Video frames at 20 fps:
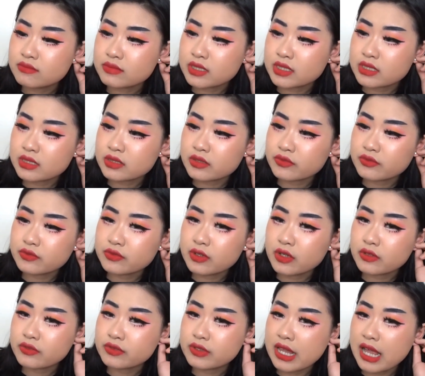piece of
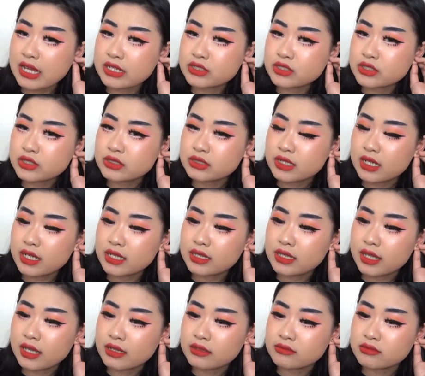flesh
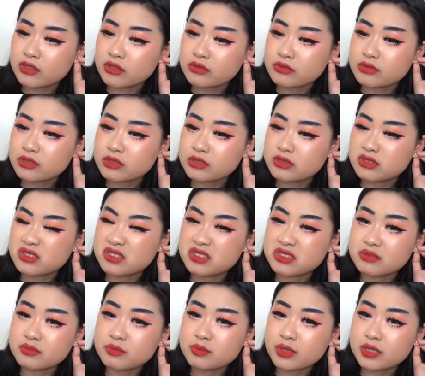and then you, you
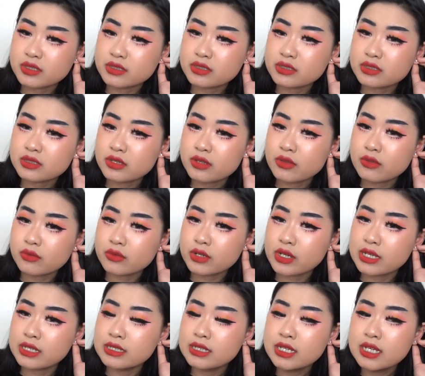just pierce through
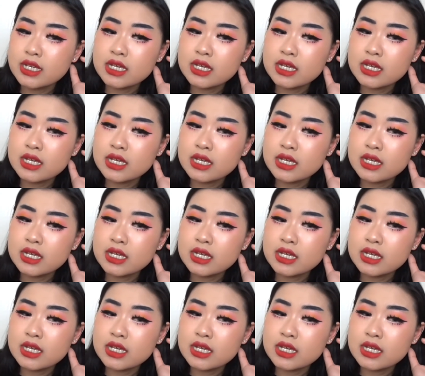it.